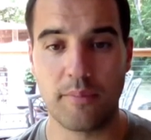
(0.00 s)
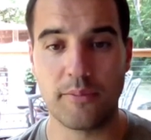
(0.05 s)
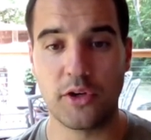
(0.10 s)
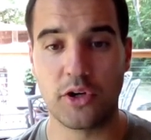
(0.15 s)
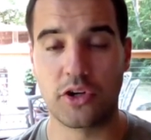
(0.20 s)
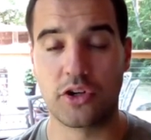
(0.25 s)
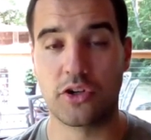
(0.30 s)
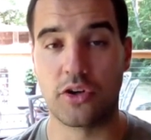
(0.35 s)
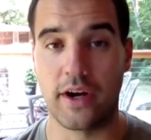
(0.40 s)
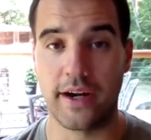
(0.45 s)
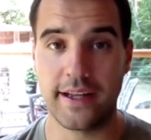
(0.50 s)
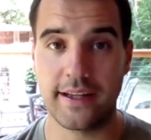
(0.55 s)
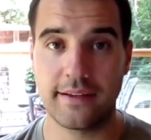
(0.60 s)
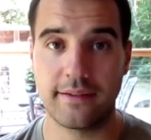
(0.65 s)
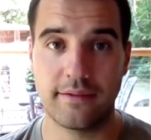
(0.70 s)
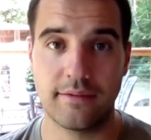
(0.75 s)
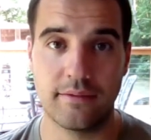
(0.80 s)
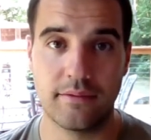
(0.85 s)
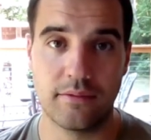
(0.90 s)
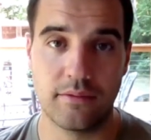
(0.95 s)
your credit
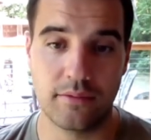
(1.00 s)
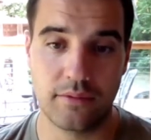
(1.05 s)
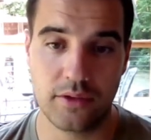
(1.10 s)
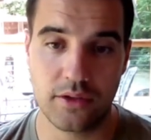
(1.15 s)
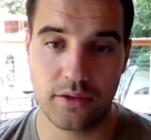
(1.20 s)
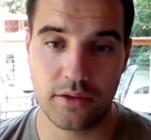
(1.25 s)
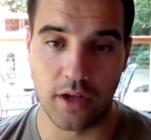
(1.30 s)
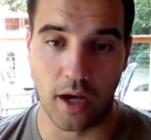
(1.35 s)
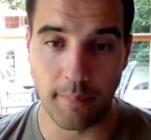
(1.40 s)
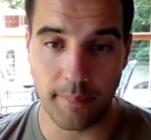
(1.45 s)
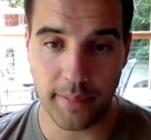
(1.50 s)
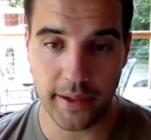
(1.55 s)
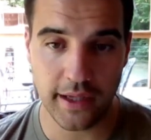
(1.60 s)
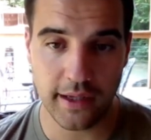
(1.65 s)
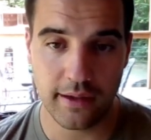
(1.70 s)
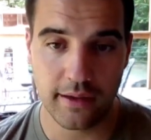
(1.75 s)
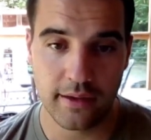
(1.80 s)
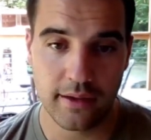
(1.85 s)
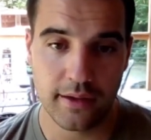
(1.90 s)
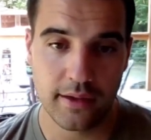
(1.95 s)

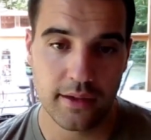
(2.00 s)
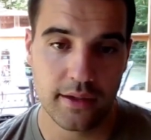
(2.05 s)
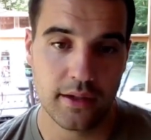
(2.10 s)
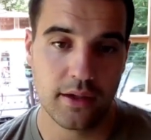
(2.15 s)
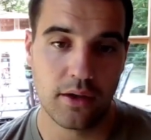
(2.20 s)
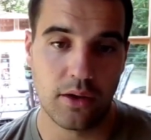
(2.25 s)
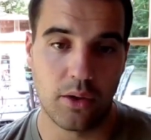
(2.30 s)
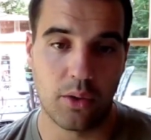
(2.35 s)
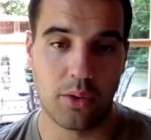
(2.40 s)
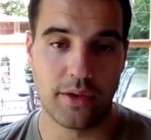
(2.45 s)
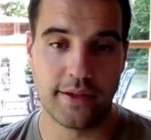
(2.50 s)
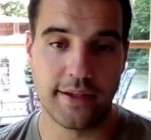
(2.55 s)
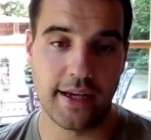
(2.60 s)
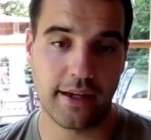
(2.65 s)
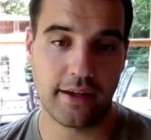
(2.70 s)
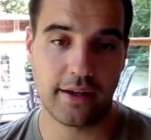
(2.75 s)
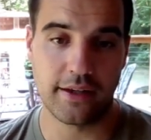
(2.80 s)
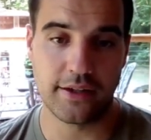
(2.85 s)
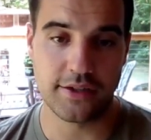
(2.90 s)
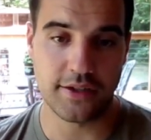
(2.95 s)
company or the
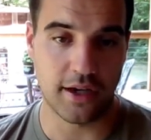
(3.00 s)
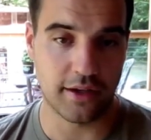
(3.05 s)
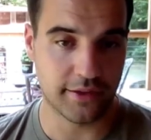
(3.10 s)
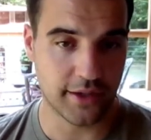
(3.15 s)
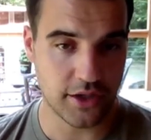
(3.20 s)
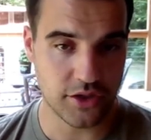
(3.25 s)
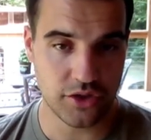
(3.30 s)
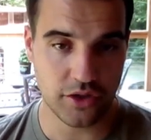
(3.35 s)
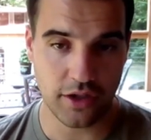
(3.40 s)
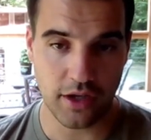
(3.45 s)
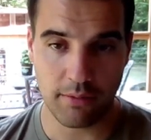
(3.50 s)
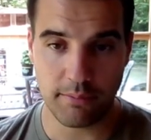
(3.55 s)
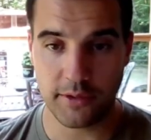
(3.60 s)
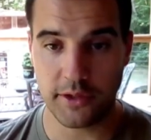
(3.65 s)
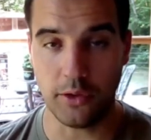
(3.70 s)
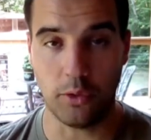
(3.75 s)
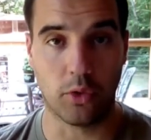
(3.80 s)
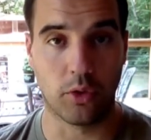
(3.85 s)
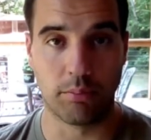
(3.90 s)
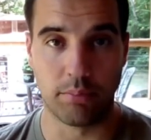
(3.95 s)
debt consolidation company
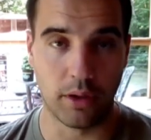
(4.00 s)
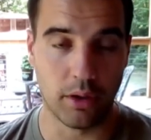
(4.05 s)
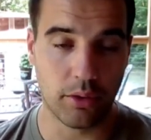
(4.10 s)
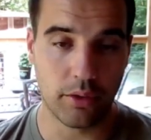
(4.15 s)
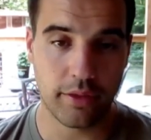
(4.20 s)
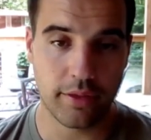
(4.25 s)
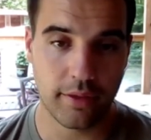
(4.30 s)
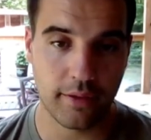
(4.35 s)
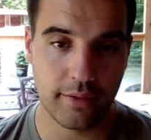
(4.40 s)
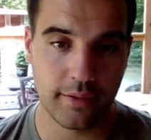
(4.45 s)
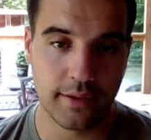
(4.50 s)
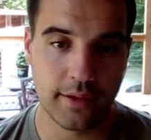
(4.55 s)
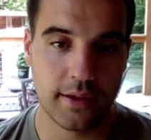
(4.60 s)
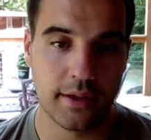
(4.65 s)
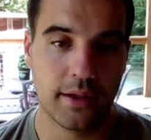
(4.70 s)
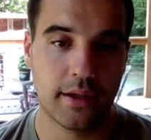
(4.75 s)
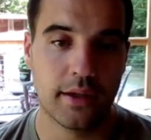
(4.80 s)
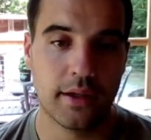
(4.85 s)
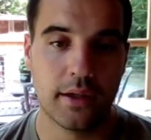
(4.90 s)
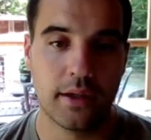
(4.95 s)
or both.
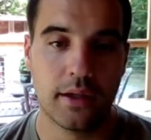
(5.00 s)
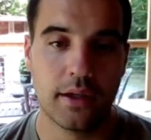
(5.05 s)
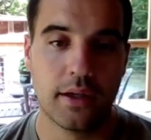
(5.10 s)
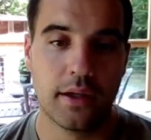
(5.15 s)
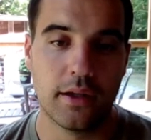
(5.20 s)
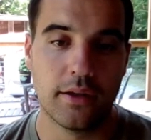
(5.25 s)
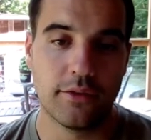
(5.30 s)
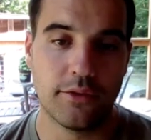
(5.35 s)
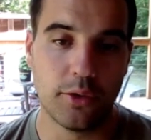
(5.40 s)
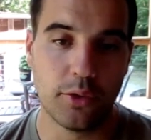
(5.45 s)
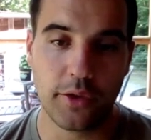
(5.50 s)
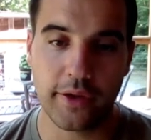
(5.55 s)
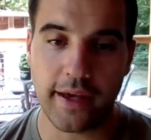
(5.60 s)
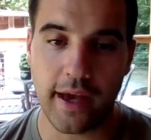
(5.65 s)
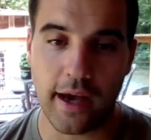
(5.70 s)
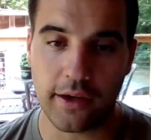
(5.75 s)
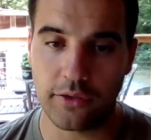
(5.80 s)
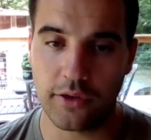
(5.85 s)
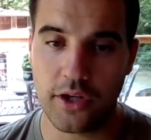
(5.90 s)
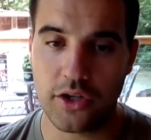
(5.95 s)
Do the
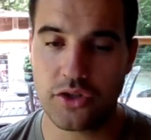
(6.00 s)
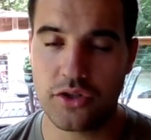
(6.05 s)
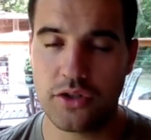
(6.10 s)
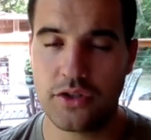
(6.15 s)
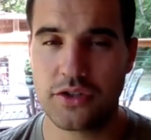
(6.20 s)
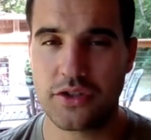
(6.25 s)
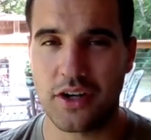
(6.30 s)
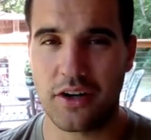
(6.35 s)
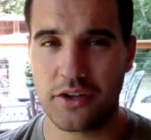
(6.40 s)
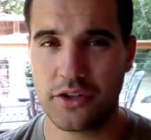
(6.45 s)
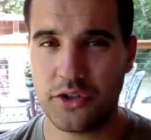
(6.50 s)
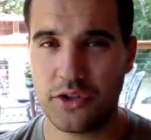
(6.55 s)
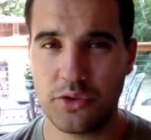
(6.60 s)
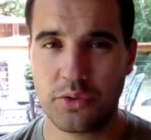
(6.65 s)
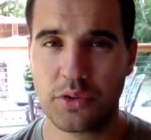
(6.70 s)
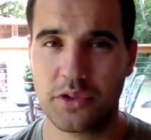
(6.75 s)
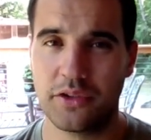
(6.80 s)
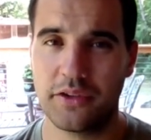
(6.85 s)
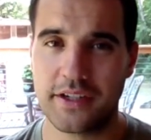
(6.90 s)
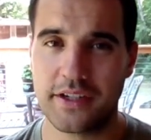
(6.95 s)
calculations. Are you
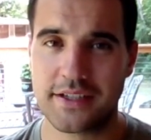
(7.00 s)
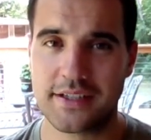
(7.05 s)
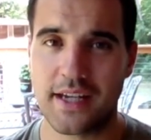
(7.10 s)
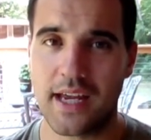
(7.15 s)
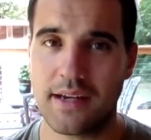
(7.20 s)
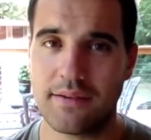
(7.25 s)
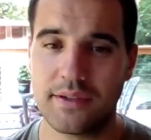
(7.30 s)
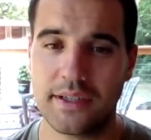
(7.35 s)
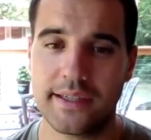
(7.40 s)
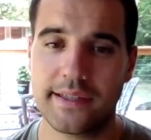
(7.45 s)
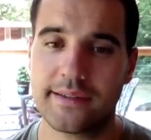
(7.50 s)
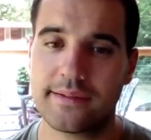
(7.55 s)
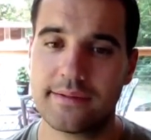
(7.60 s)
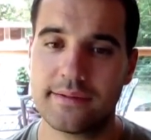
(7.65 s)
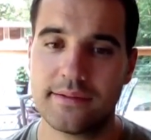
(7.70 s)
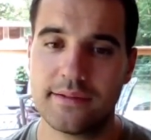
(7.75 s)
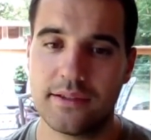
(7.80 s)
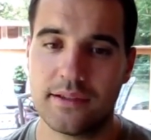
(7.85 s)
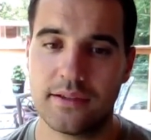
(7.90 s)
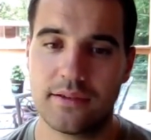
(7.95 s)
really saving?
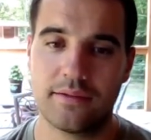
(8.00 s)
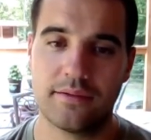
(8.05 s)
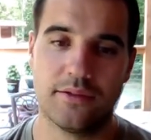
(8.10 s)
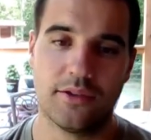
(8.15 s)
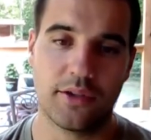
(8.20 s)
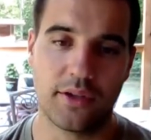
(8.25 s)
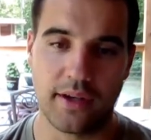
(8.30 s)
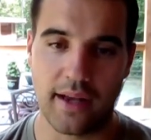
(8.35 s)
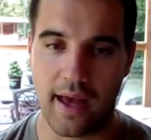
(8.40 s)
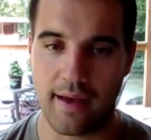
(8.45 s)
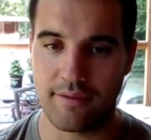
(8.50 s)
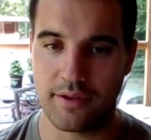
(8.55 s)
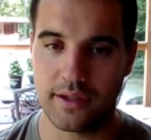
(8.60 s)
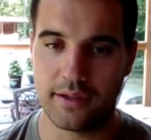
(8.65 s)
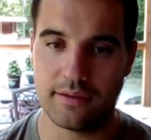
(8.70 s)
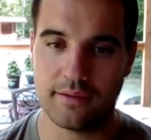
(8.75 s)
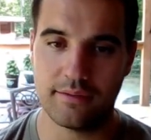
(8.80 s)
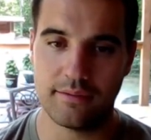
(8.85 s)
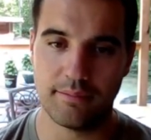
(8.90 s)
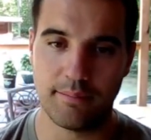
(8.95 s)
You can have it
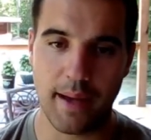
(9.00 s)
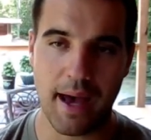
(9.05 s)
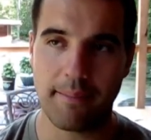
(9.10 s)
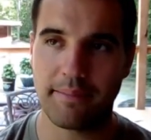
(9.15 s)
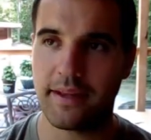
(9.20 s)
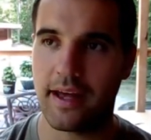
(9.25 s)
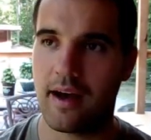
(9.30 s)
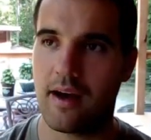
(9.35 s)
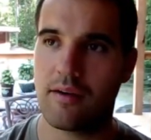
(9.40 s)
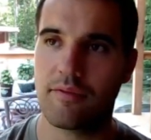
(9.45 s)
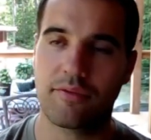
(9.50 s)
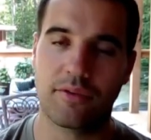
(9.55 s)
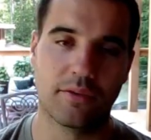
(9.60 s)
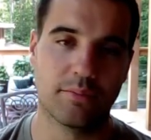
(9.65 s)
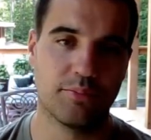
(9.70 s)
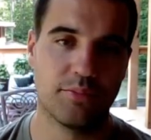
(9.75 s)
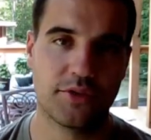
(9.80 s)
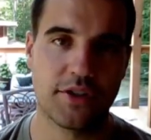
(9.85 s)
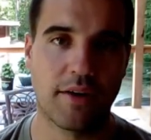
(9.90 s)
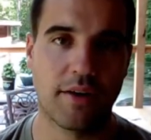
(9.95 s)
mapped out for
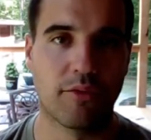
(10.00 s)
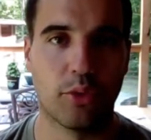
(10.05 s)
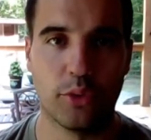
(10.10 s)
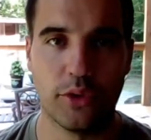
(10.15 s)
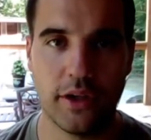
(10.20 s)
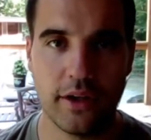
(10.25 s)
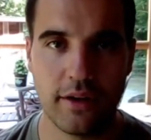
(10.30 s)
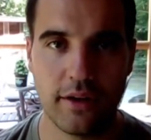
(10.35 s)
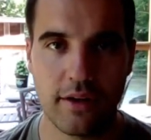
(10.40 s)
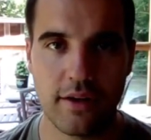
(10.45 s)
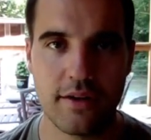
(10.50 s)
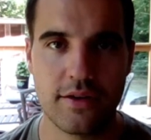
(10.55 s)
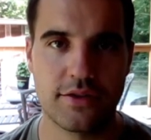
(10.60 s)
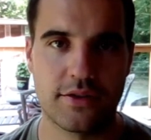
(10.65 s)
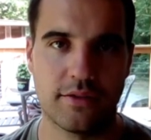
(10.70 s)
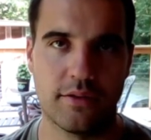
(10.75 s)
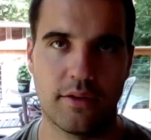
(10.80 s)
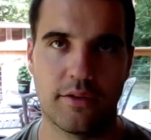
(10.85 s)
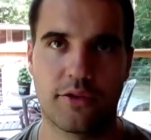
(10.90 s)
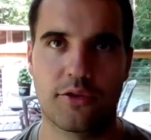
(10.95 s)
several years,
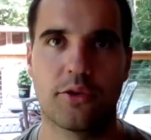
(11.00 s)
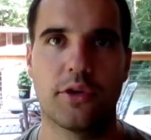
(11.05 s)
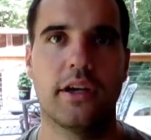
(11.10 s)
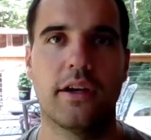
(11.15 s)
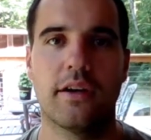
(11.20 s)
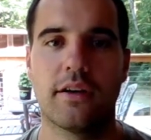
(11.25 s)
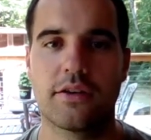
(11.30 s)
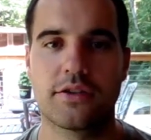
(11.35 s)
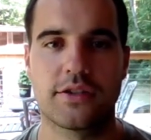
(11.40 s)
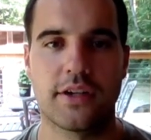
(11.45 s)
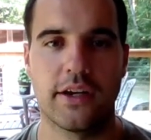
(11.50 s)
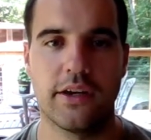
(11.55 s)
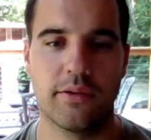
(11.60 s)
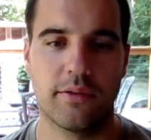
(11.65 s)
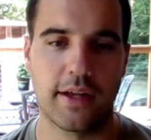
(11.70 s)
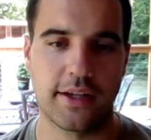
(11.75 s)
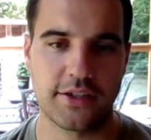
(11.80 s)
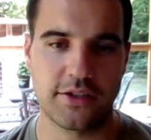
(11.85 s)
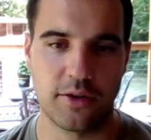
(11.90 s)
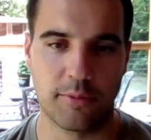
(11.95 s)
and 3 years, say
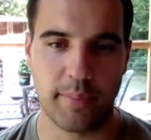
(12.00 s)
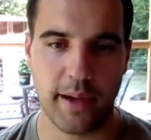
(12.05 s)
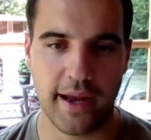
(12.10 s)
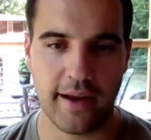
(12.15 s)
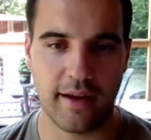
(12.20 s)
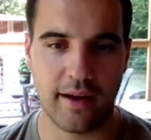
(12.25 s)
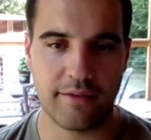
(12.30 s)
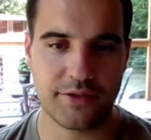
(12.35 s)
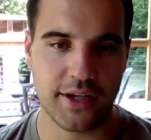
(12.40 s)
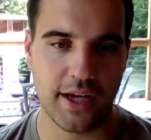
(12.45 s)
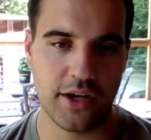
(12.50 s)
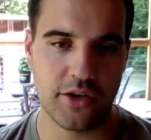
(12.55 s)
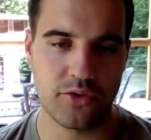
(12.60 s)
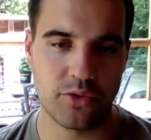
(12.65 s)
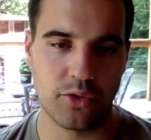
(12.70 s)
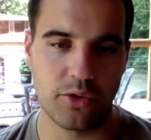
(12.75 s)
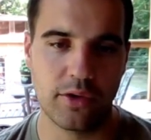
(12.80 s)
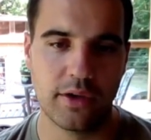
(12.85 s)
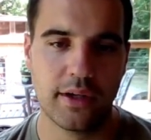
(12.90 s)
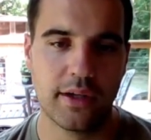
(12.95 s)
that's your payoff
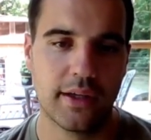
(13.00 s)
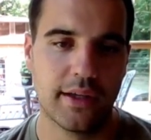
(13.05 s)
schedule.